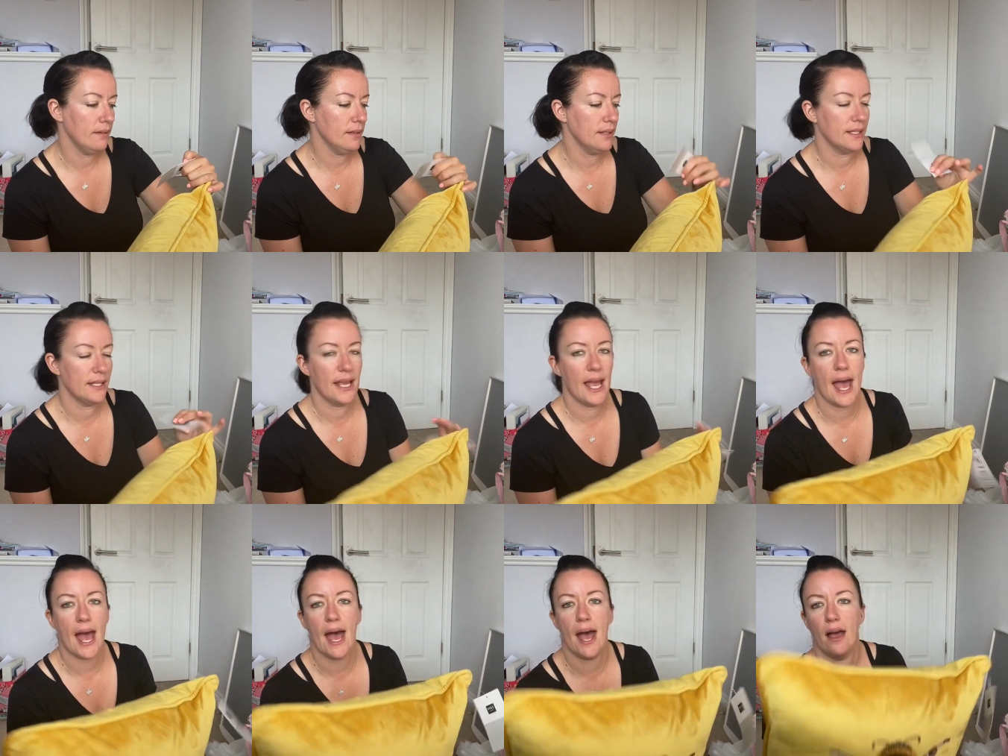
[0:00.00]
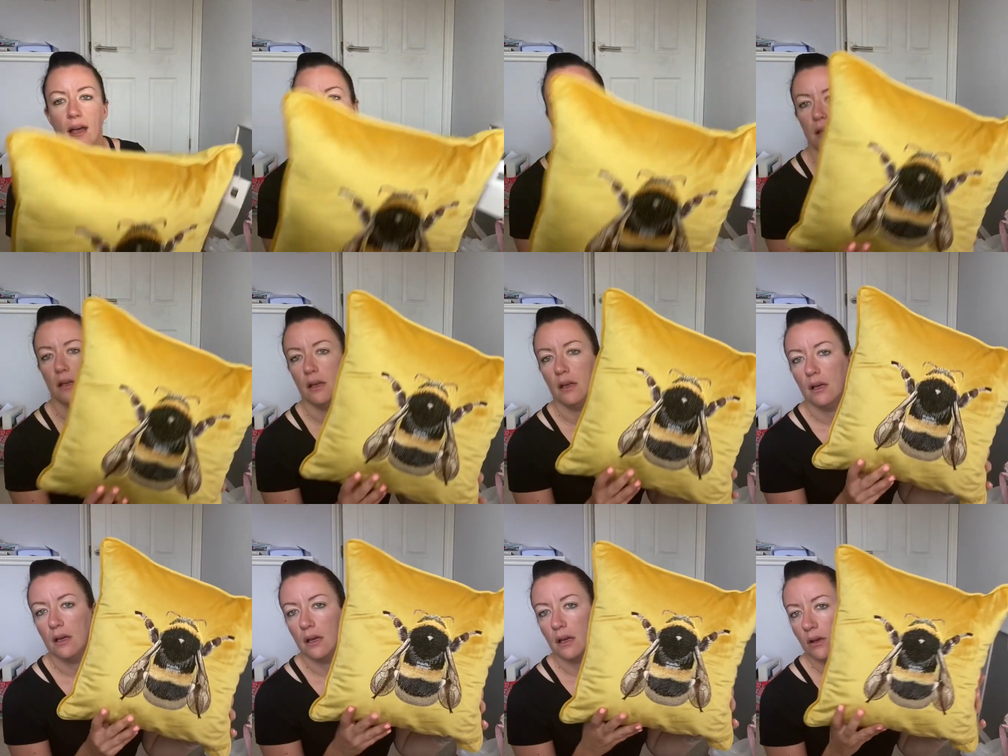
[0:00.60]
Yeah.
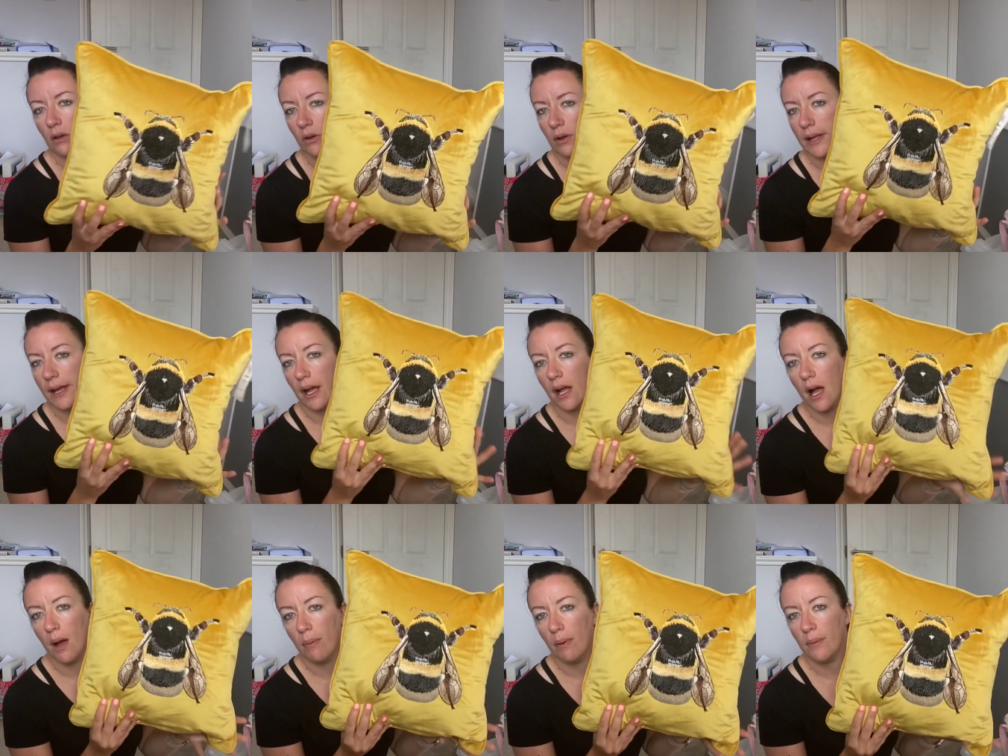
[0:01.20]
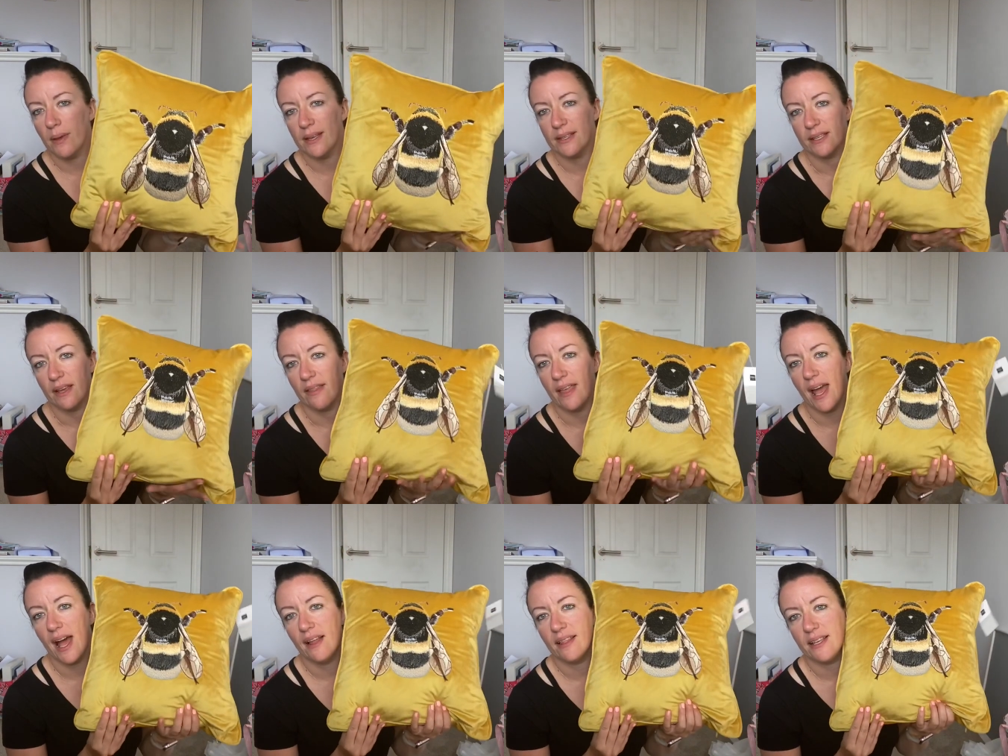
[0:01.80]
Got it a couple weeks ago.
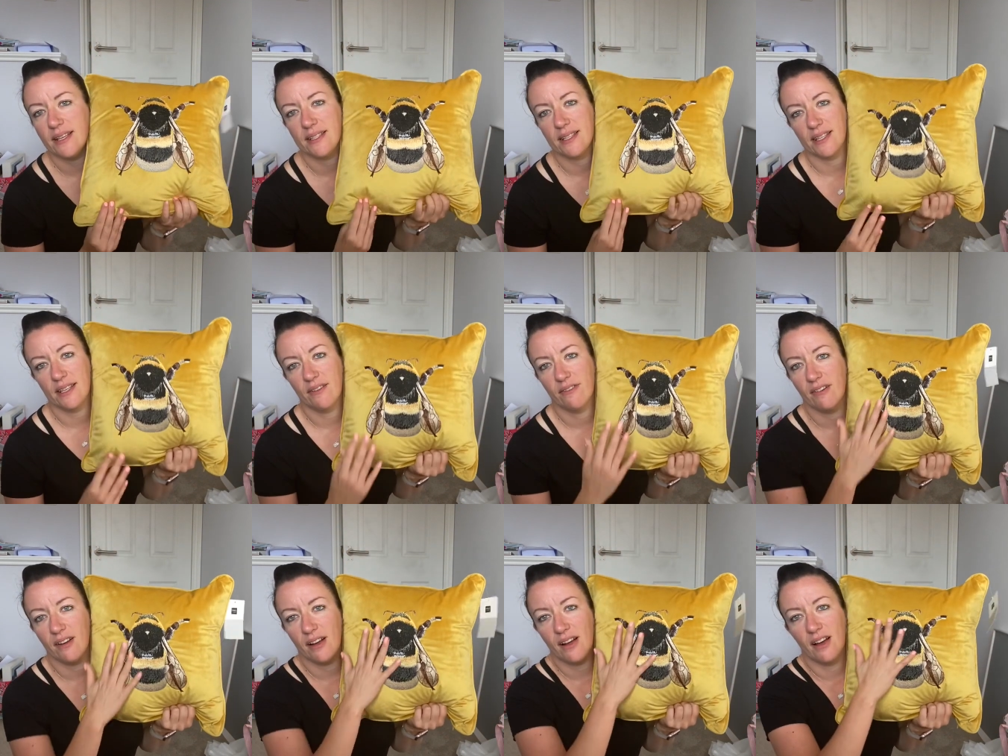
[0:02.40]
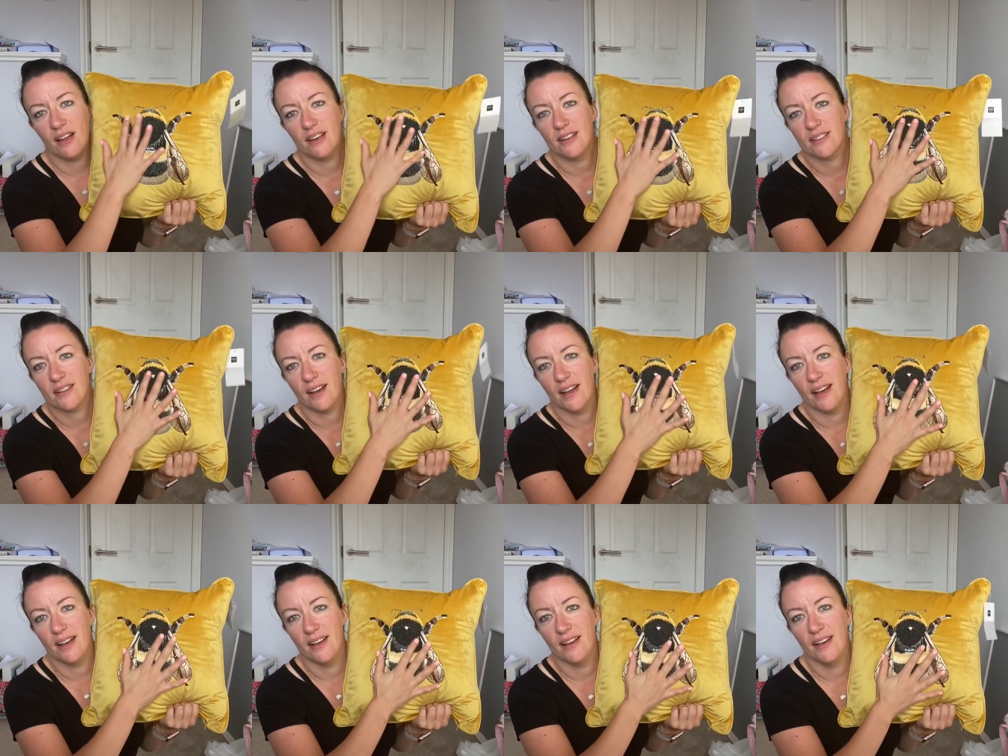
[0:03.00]
They had these in different colours.
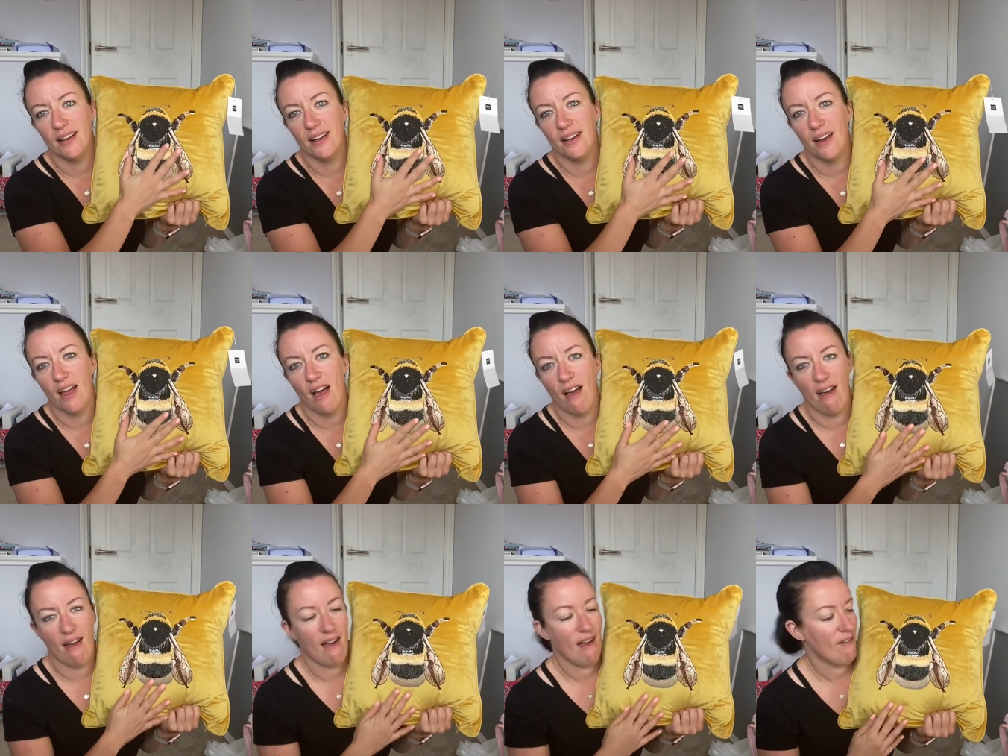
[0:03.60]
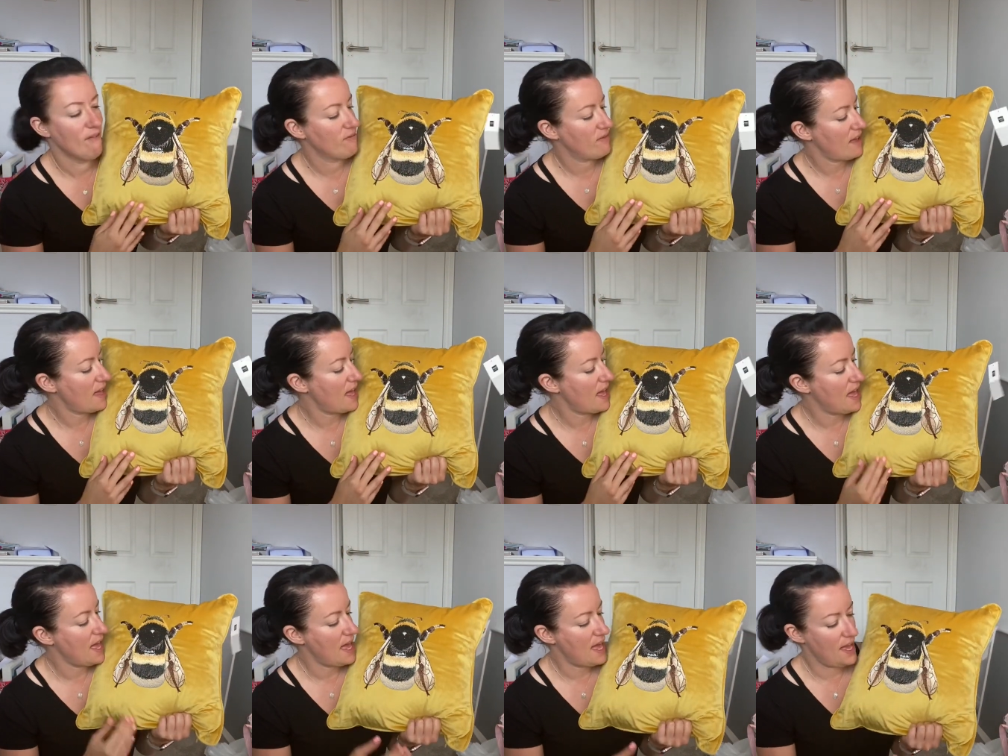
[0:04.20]
I love
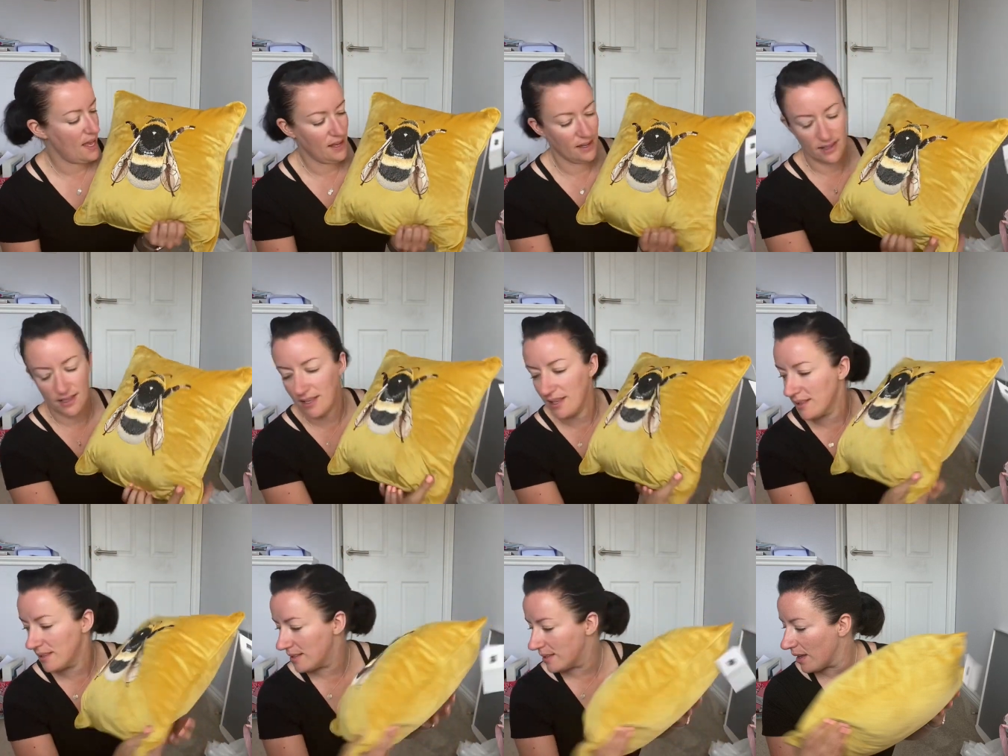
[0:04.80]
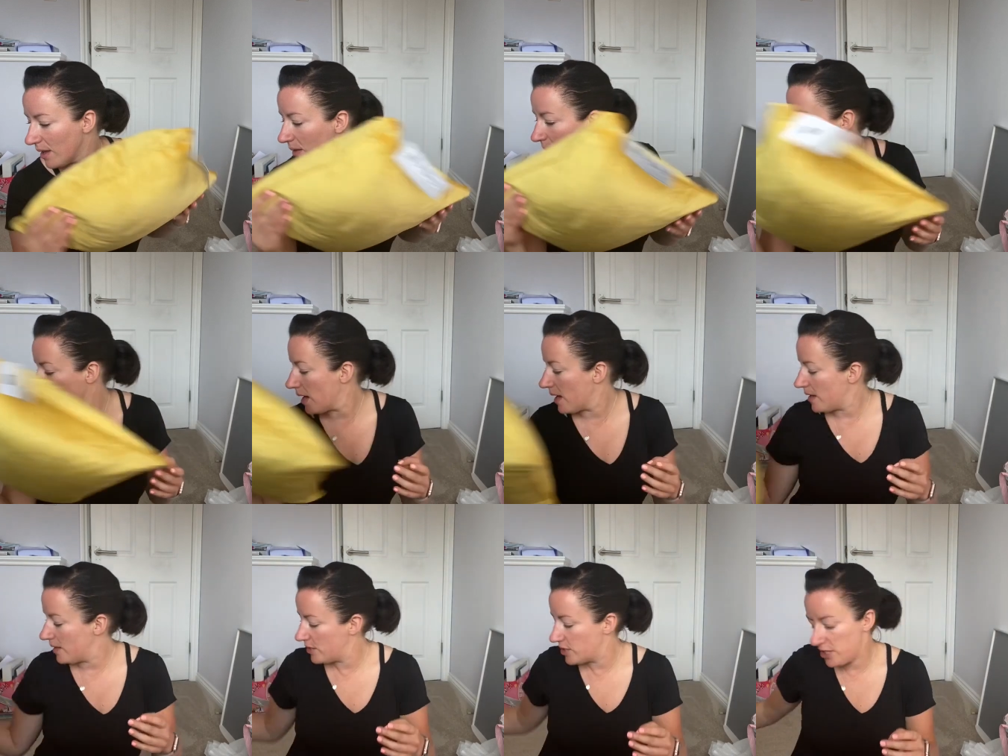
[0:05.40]
it so
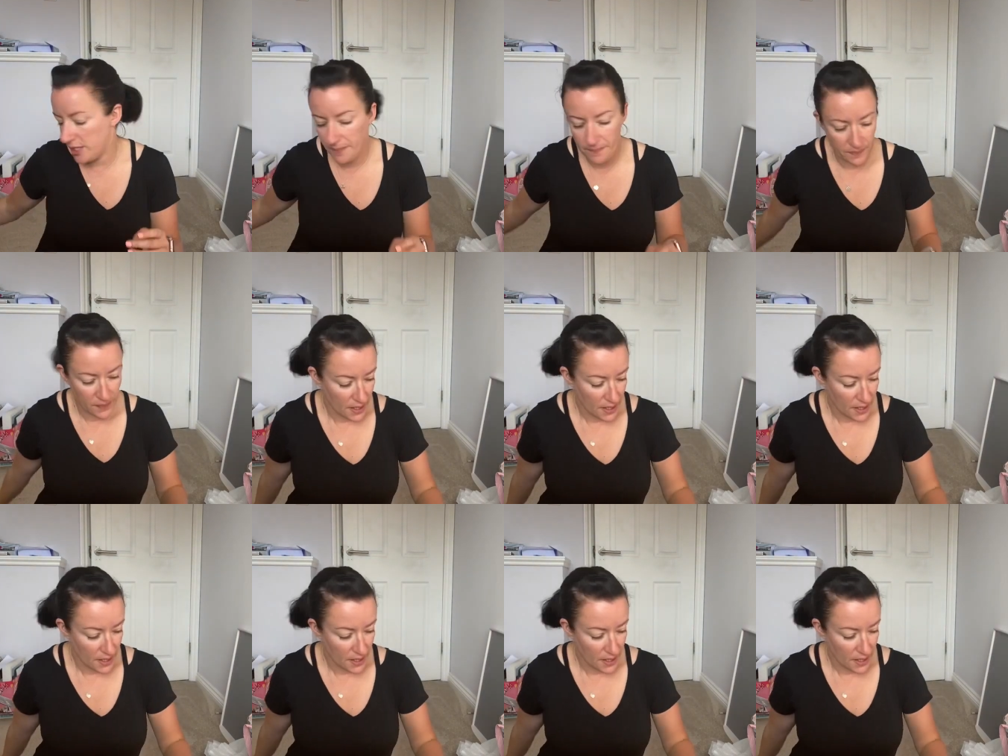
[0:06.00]
much.